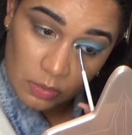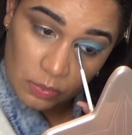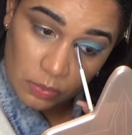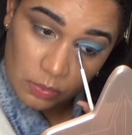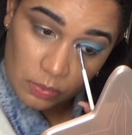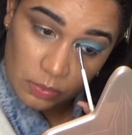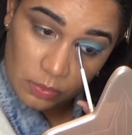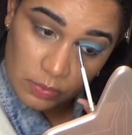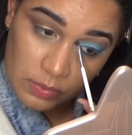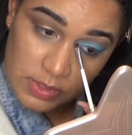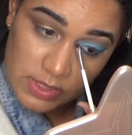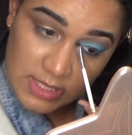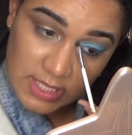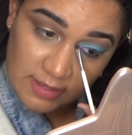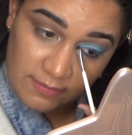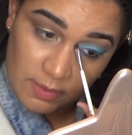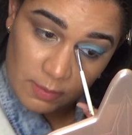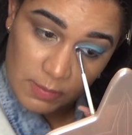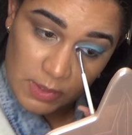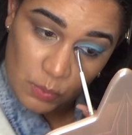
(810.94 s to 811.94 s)
Ooh, it's
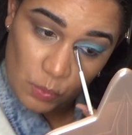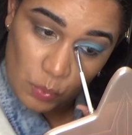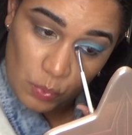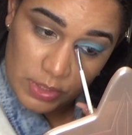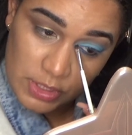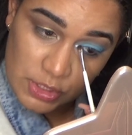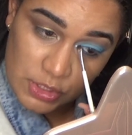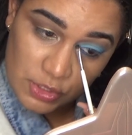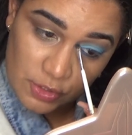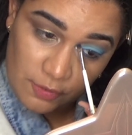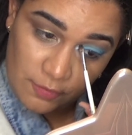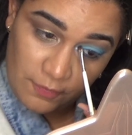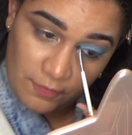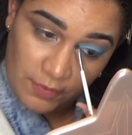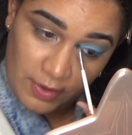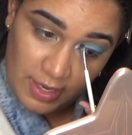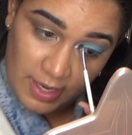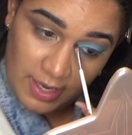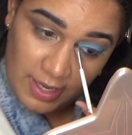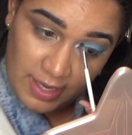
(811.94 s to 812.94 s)
giving me winter
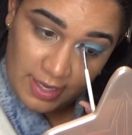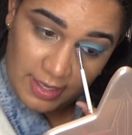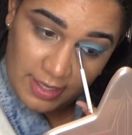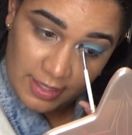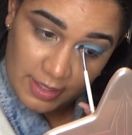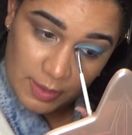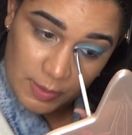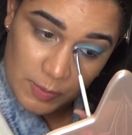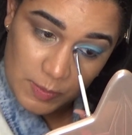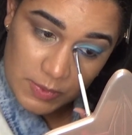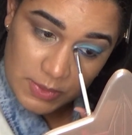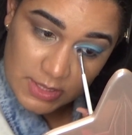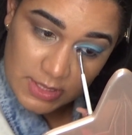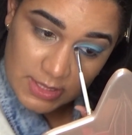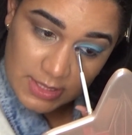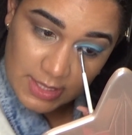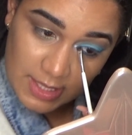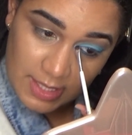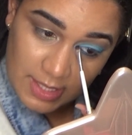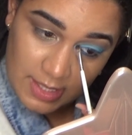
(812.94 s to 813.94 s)
vibes.
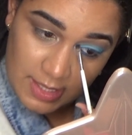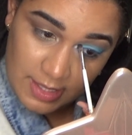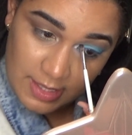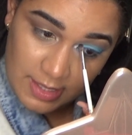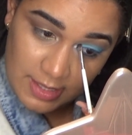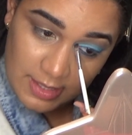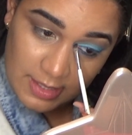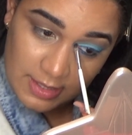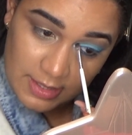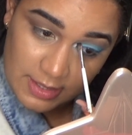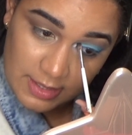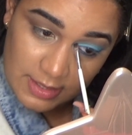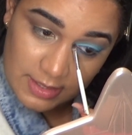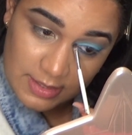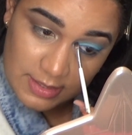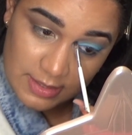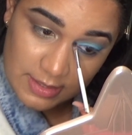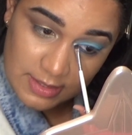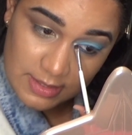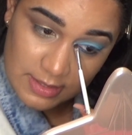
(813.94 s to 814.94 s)

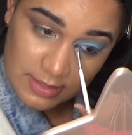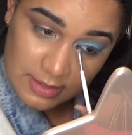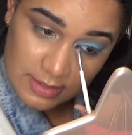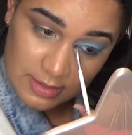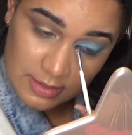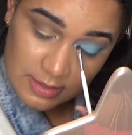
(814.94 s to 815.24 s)
Yes.